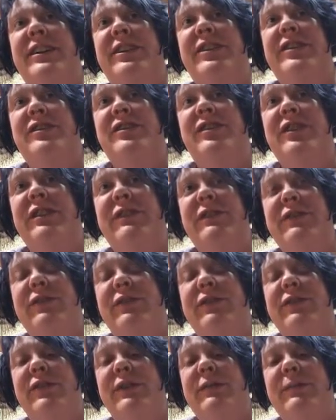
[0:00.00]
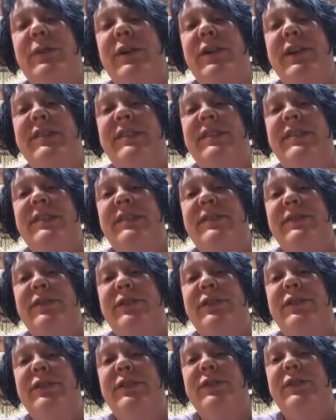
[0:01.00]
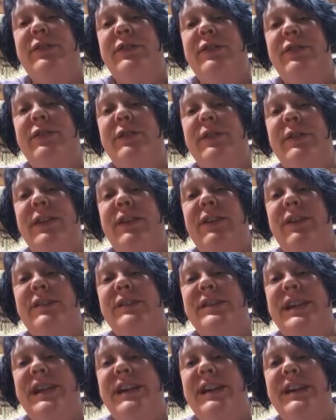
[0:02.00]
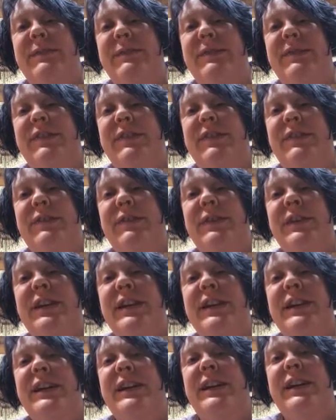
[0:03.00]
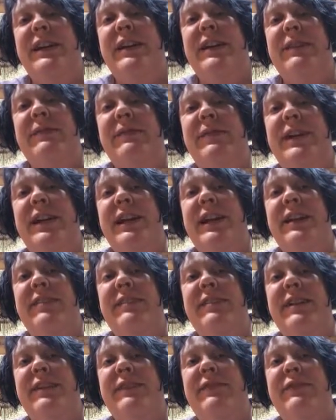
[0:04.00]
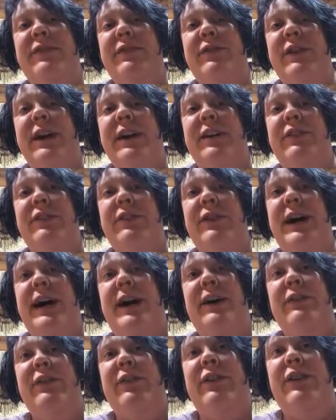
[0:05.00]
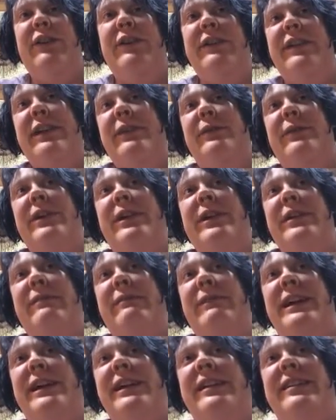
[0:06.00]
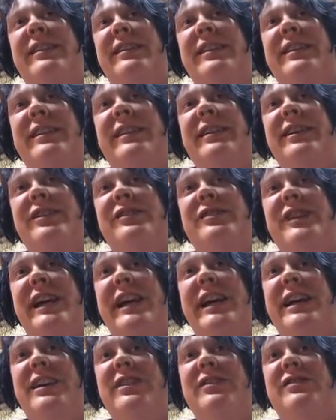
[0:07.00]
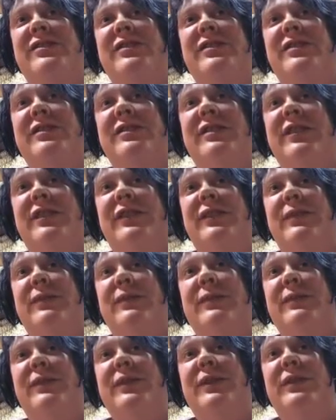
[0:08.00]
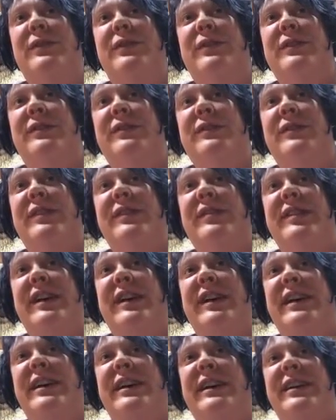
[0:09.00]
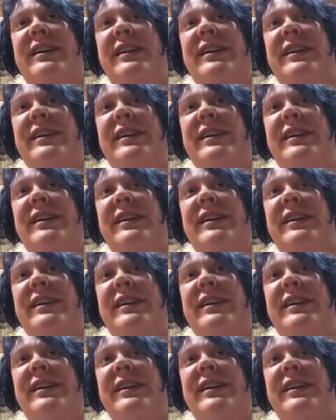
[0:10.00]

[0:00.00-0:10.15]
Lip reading: junk foods and processed foods for a really long time. So And I said for I don't know how long that I wanted to make a change. So, as soon as I